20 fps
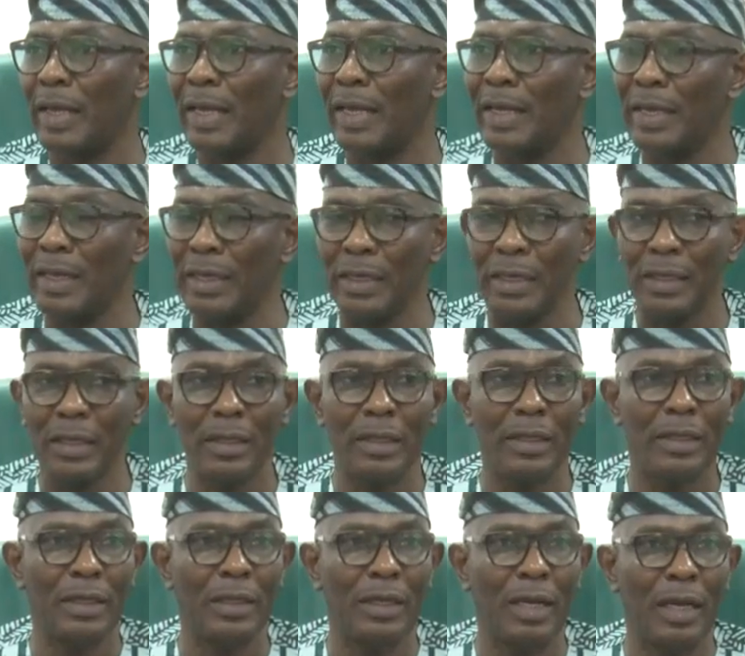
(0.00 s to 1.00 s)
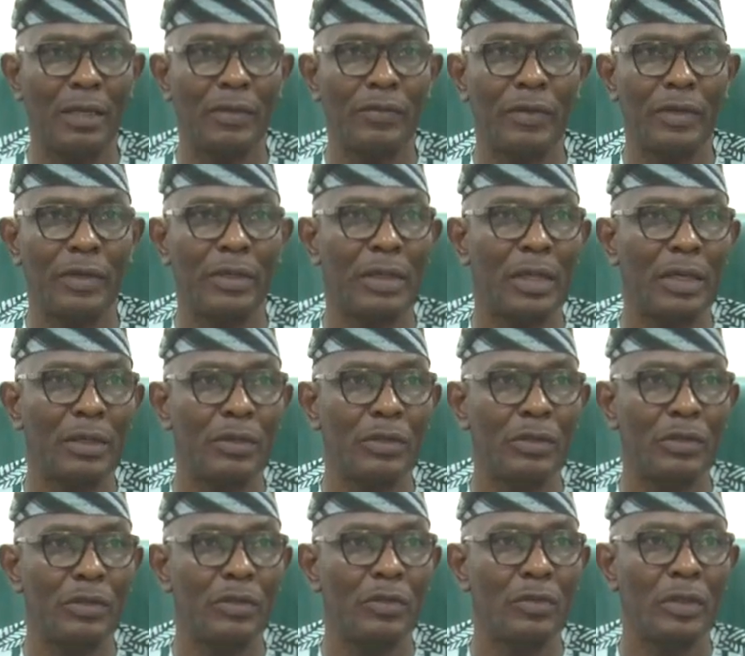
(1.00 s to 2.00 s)
in that federal
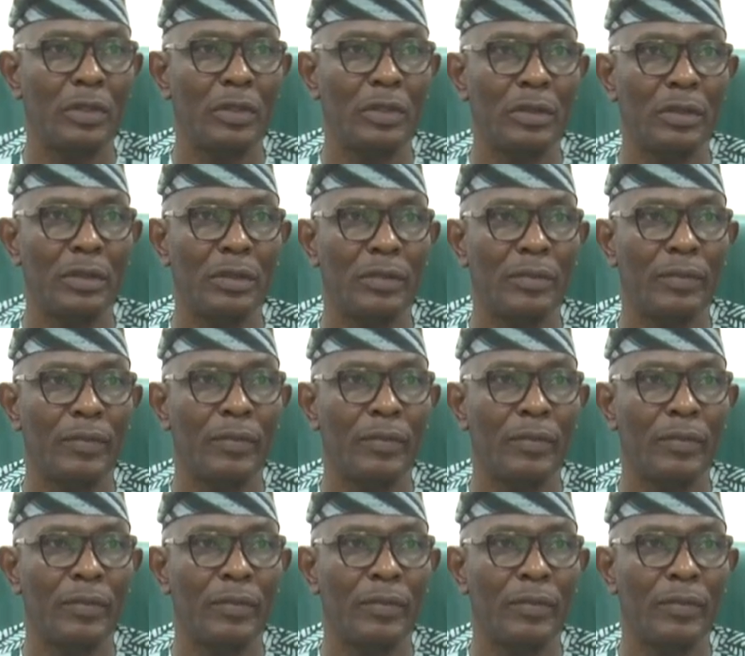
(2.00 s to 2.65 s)
constituency.